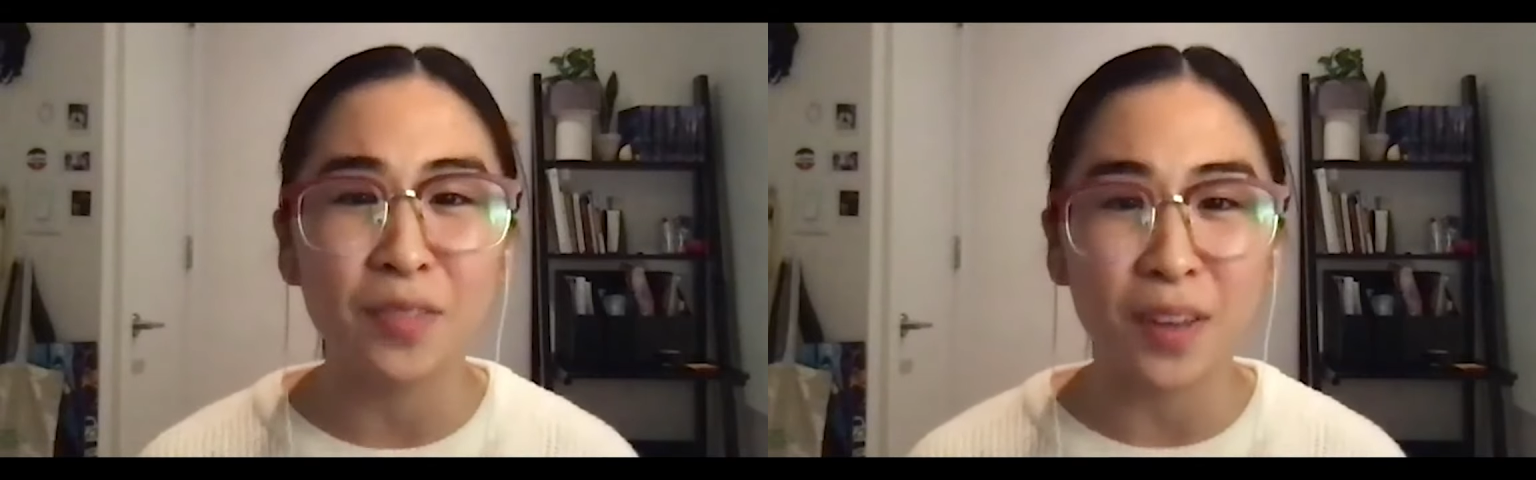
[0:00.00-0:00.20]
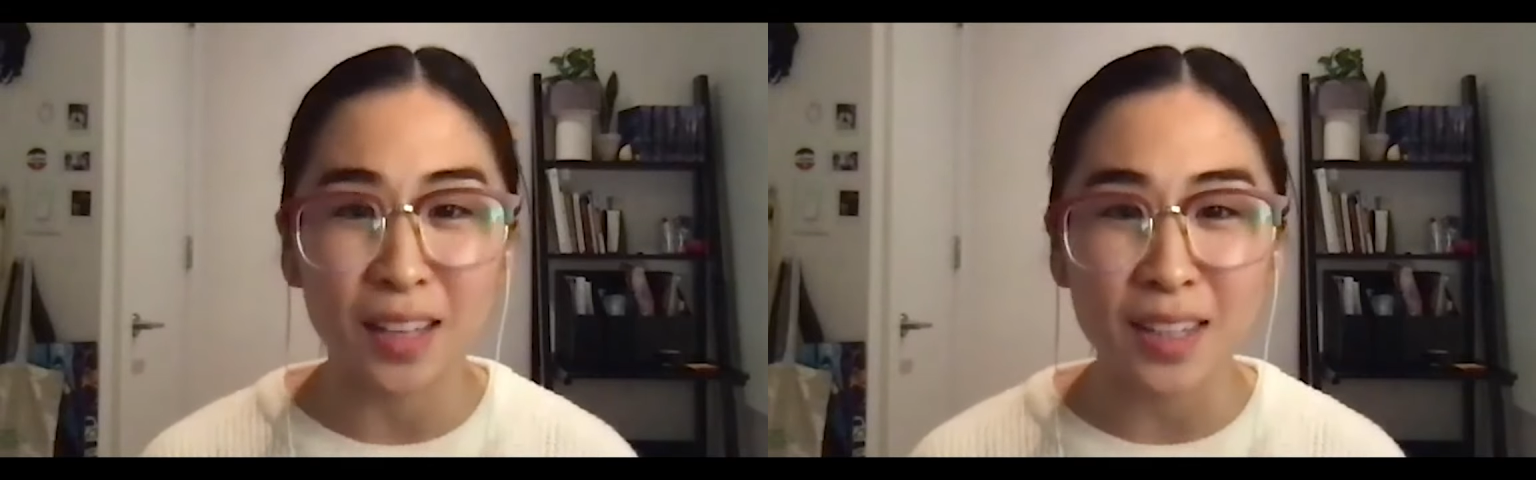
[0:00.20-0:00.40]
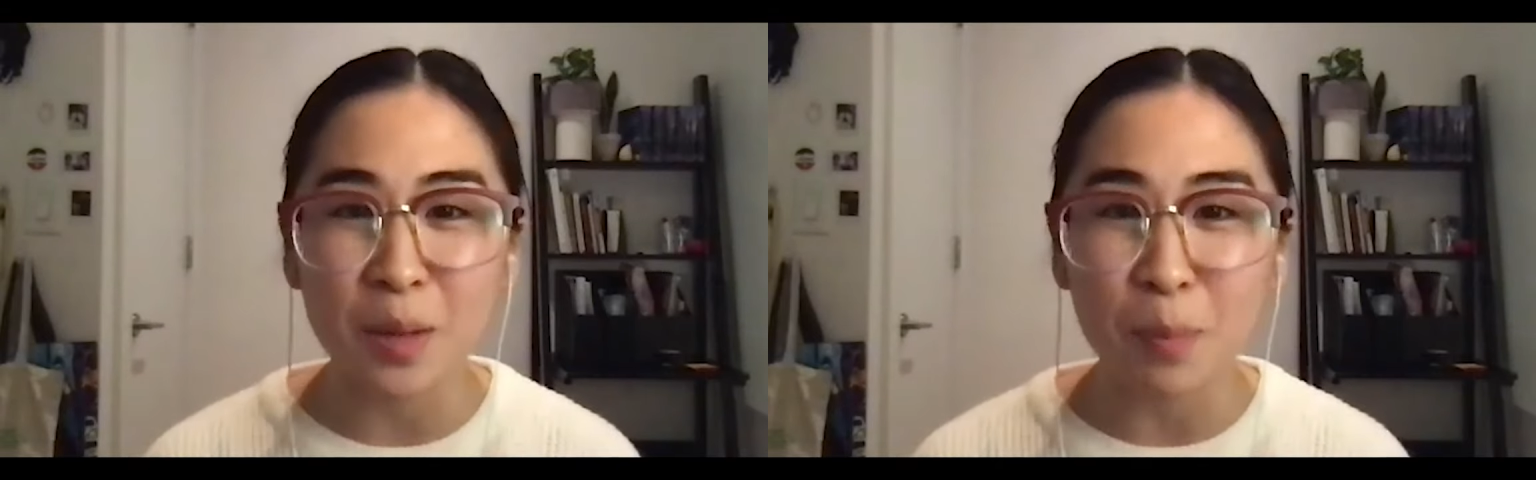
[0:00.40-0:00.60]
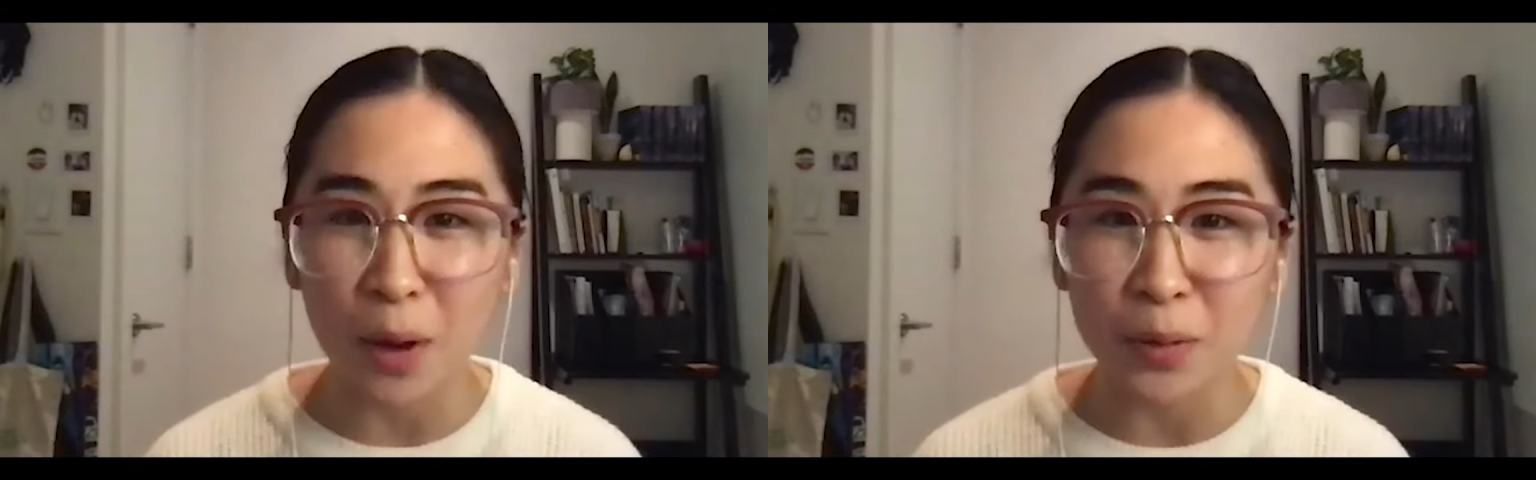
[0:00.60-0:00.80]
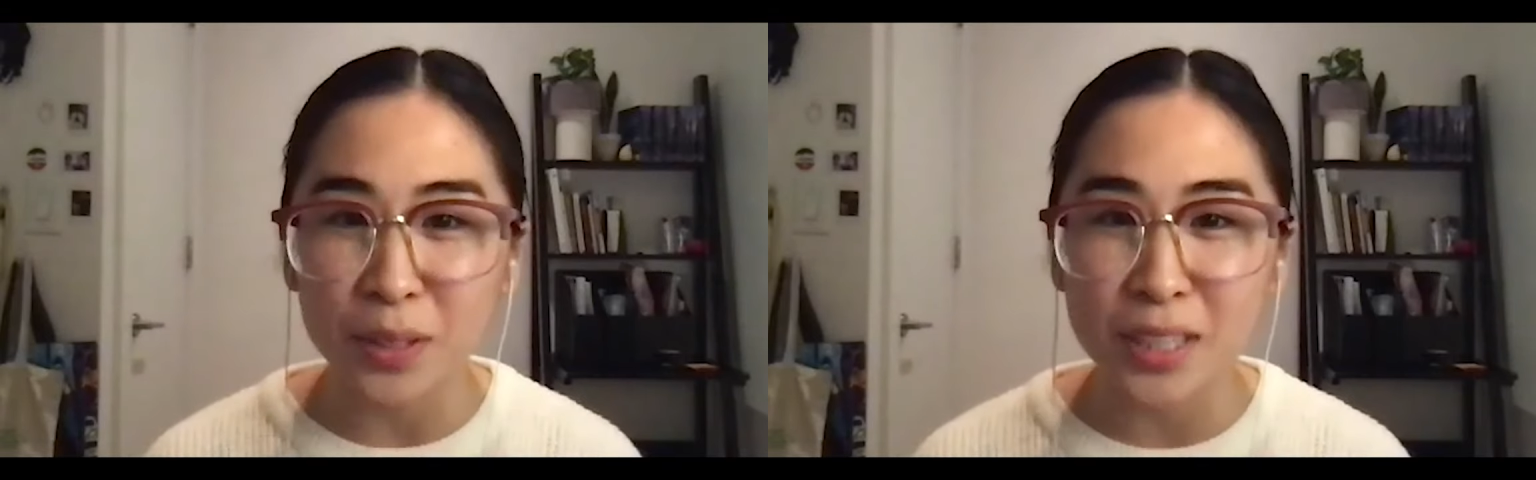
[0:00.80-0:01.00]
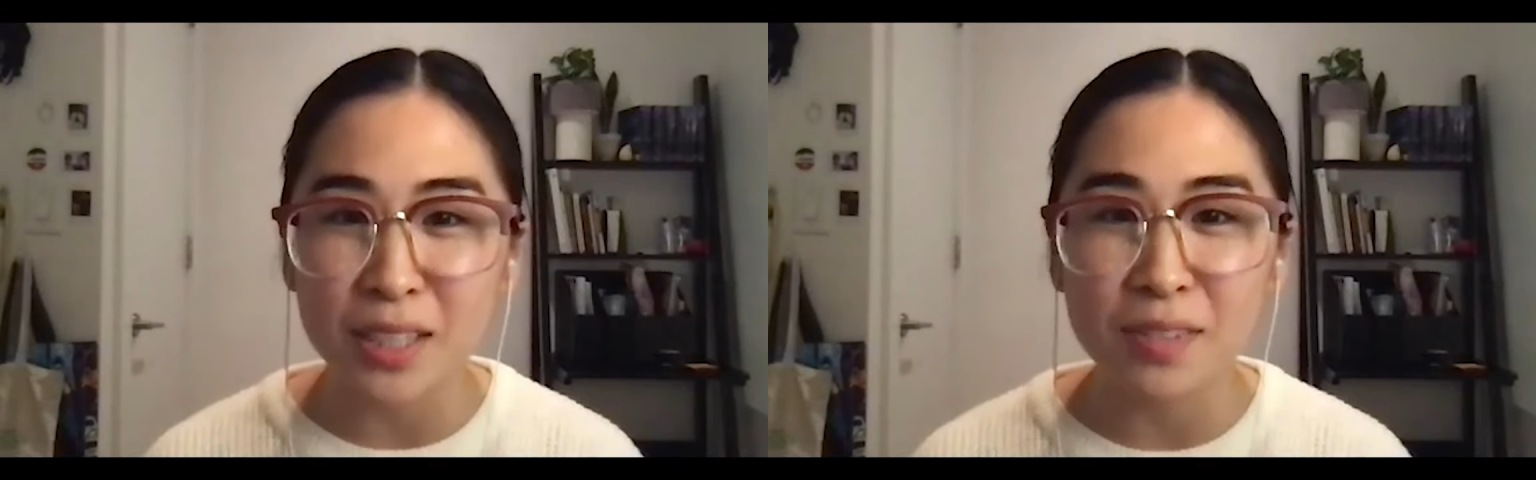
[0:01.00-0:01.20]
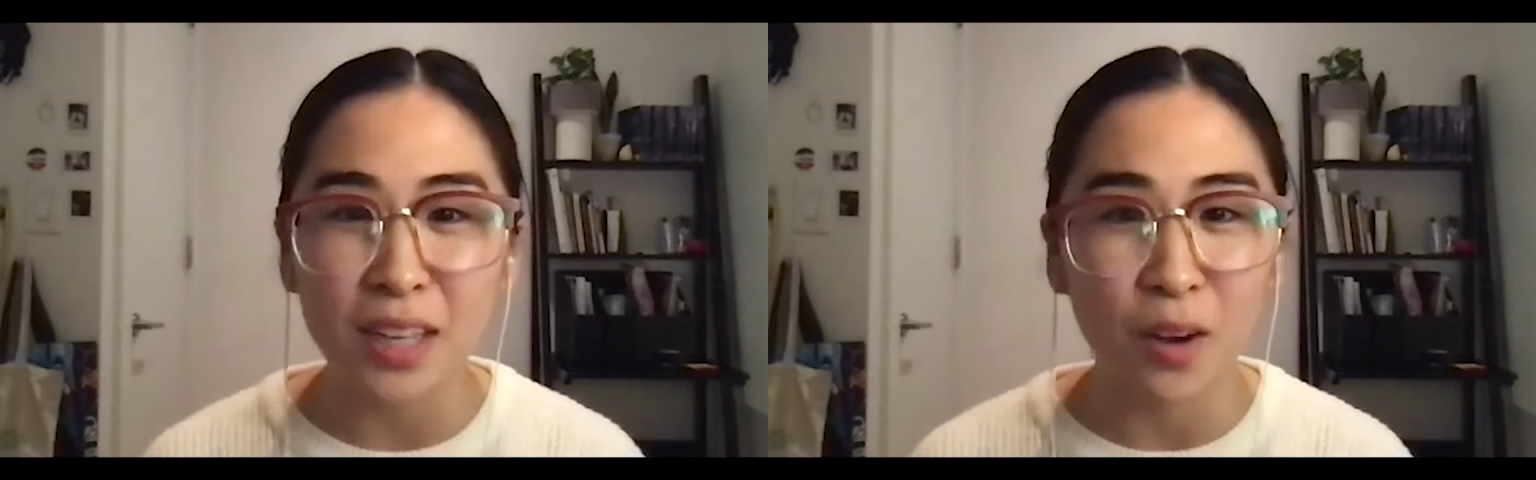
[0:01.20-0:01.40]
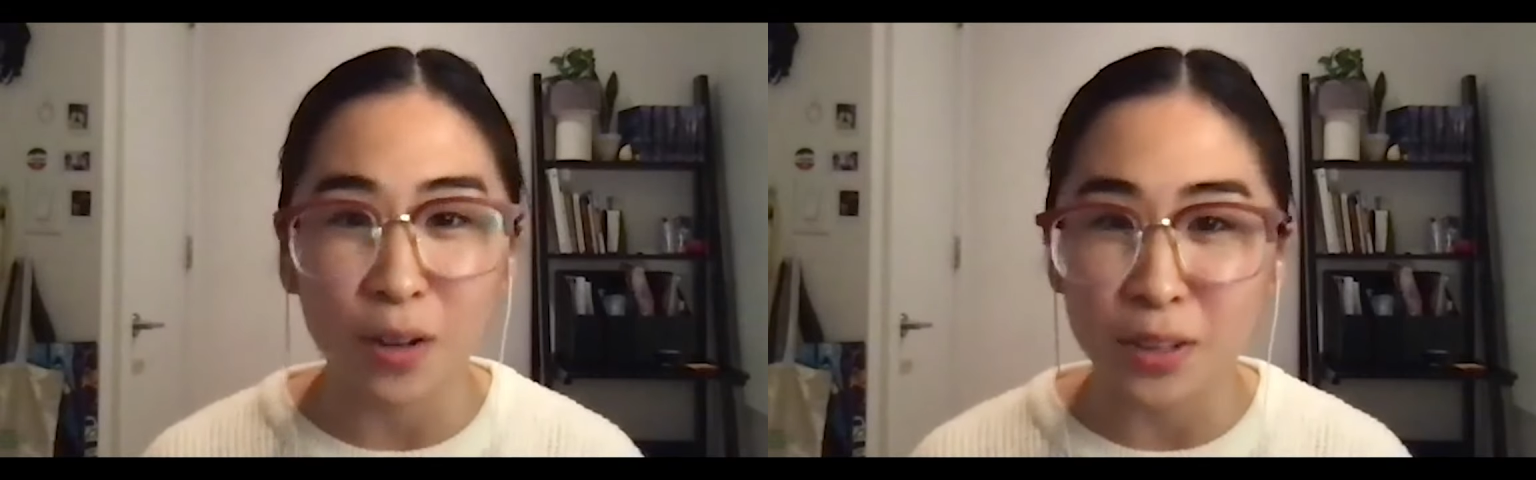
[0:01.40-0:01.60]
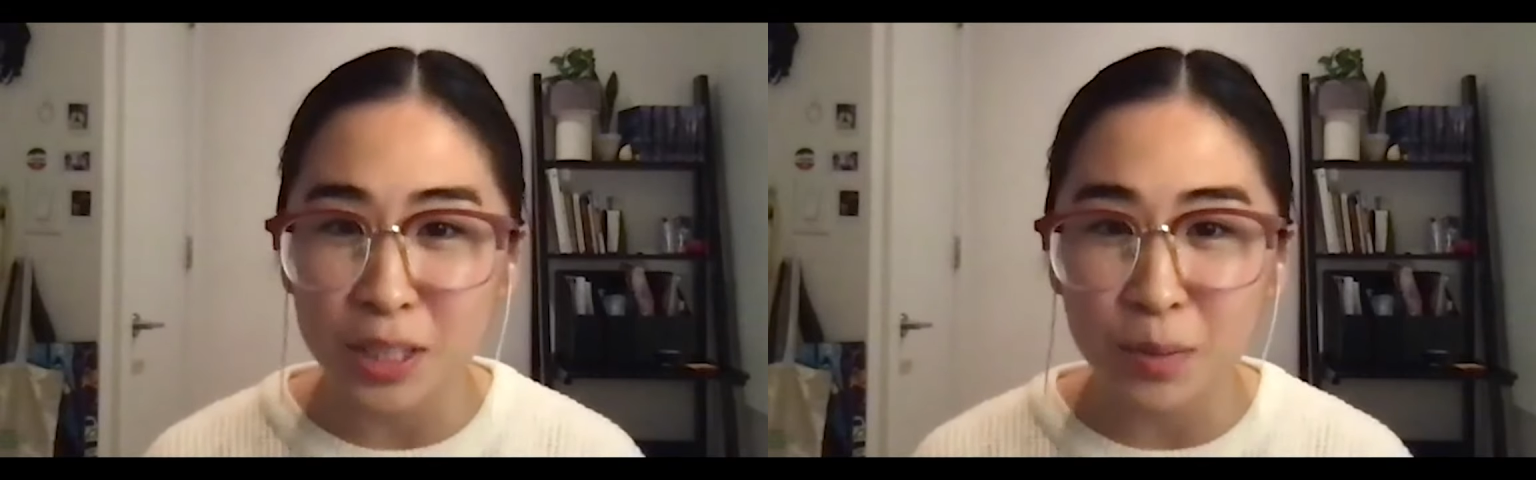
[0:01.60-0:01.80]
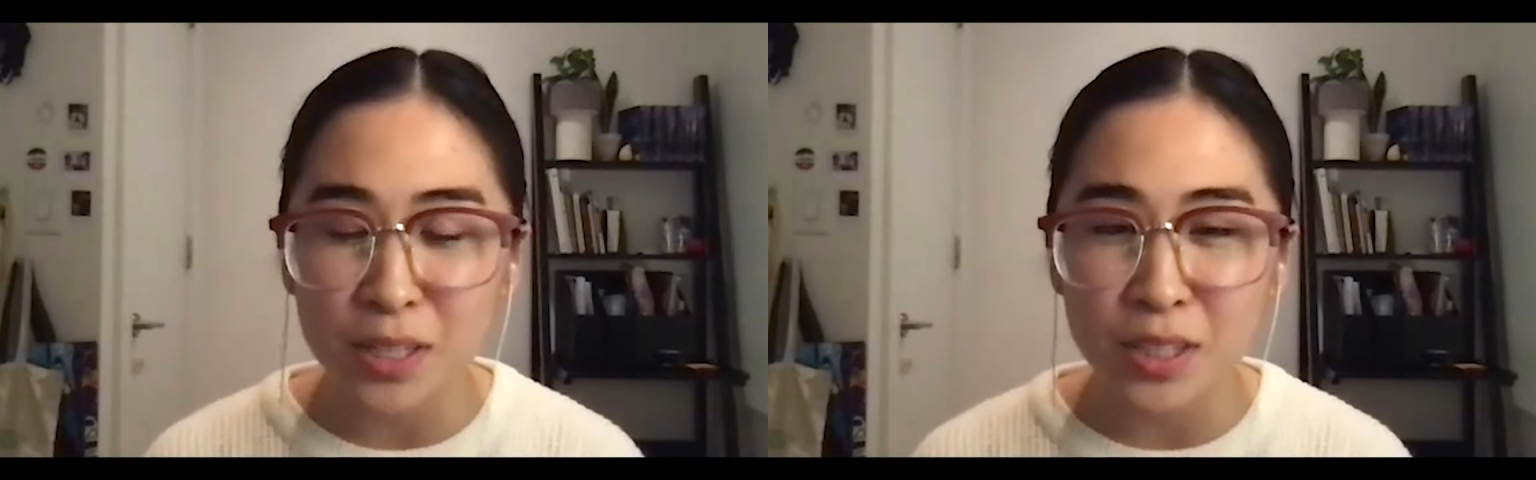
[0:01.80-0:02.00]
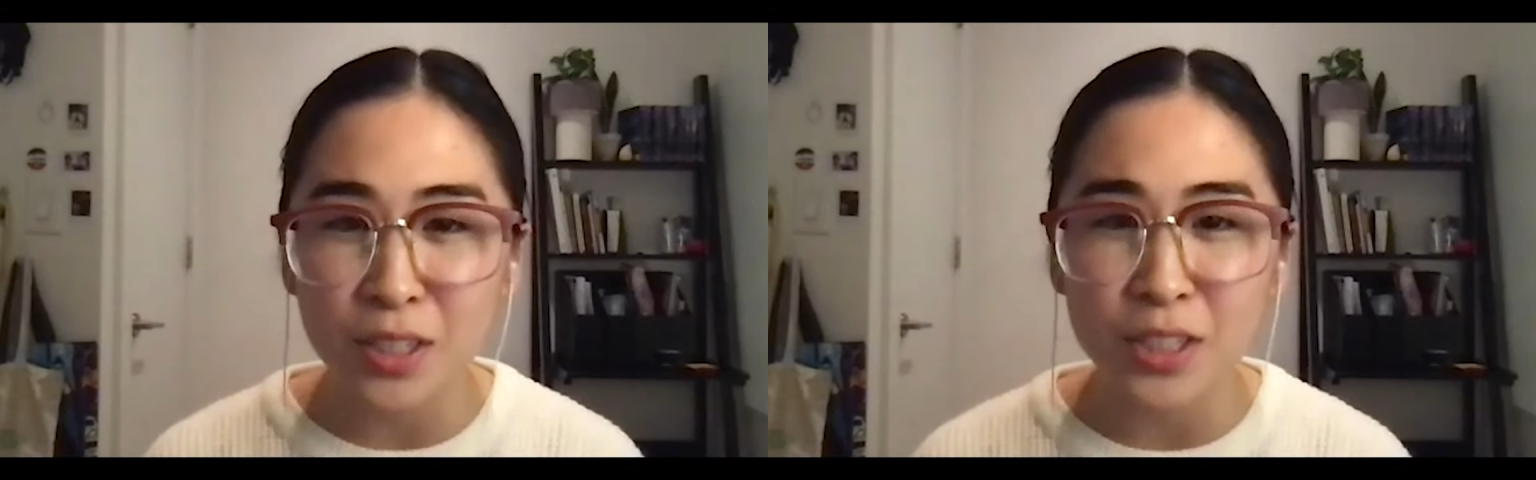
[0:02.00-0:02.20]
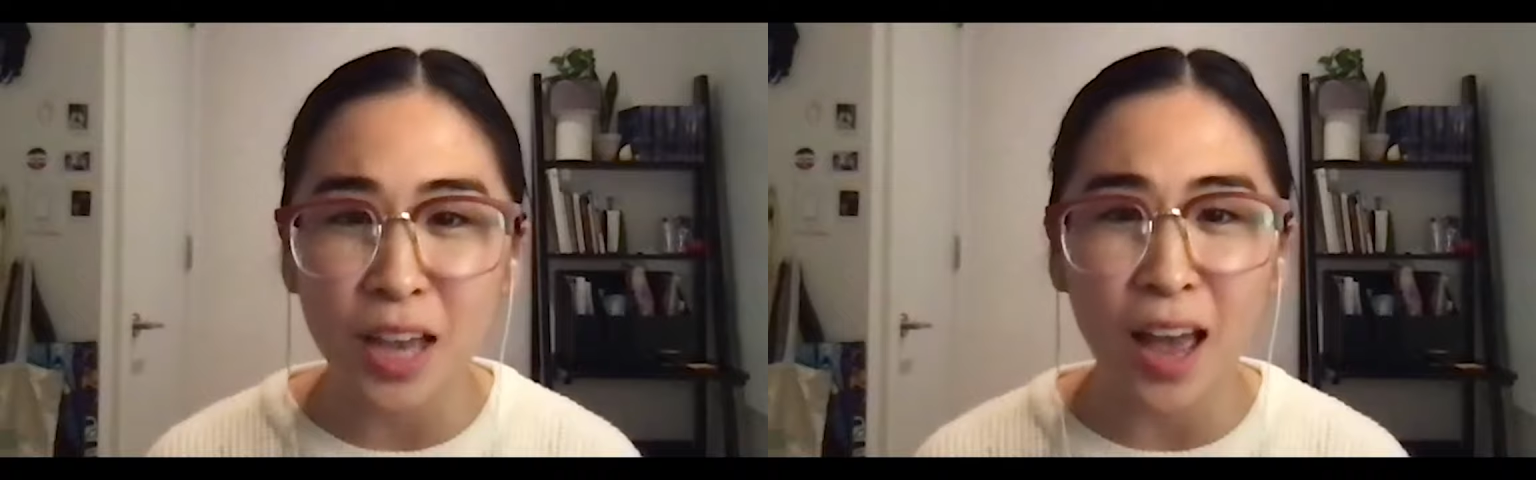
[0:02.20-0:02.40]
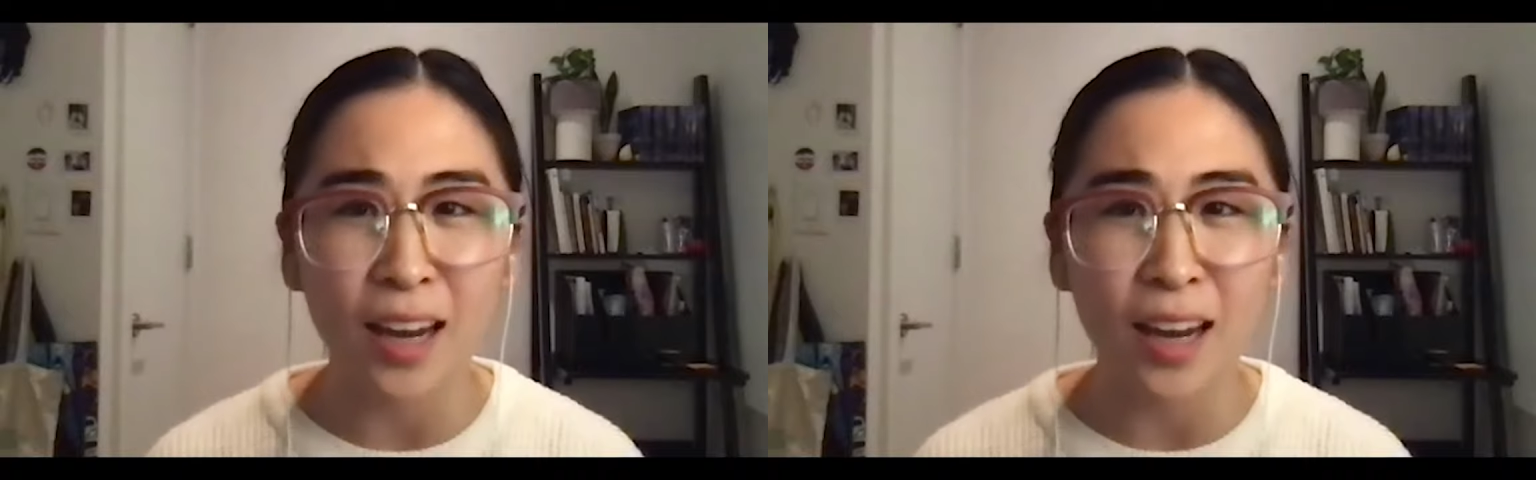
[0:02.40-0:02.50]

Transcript: advance the boundaries of psychology research